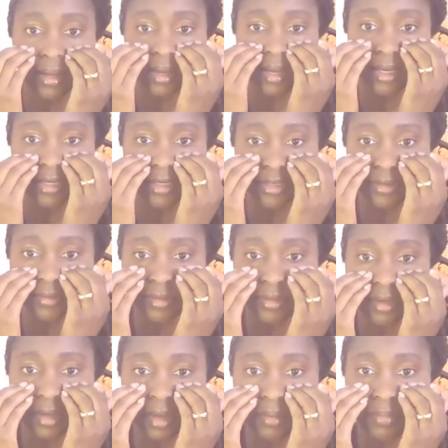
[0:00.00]
I choose to
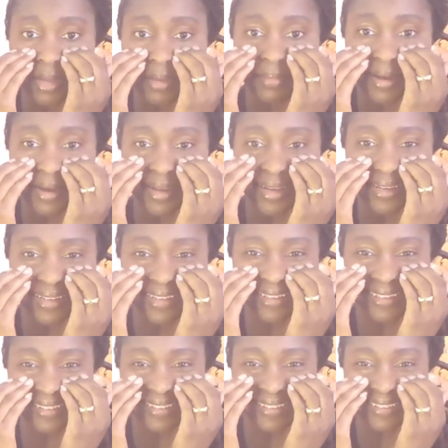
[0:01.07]
calm my mind.
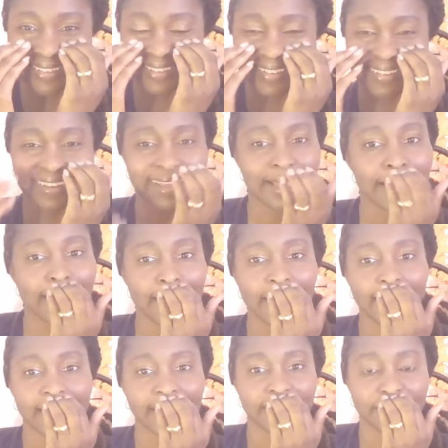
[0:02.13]

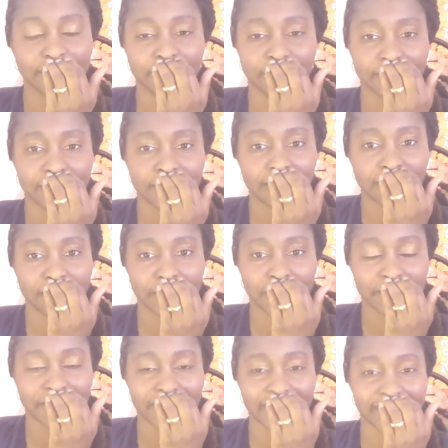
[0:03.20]
I choose to calm my
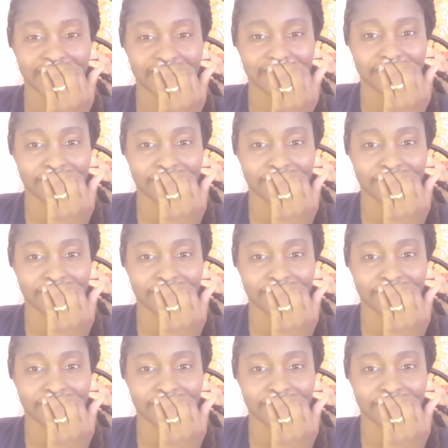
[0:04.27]
mind.